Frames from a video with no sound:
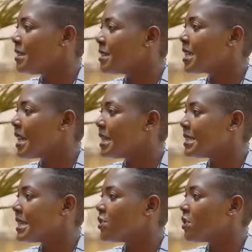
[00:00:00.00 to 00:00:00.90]

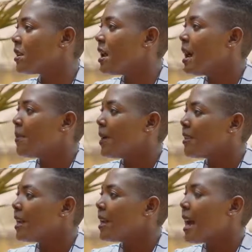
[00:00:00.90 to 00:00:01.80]
digitalization, but
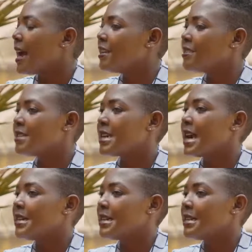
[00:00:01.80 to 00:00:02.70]
then I
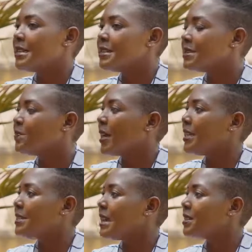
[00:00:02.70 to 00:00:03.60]
understand this
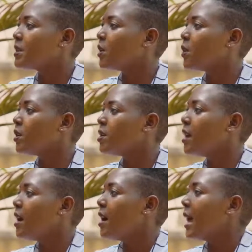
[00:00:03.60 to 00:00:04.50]
space has got
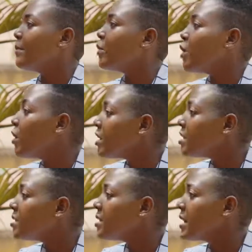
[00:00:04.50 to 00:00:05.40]

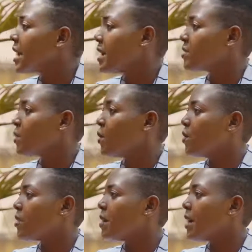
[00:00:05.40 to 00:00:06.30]
employers, it has got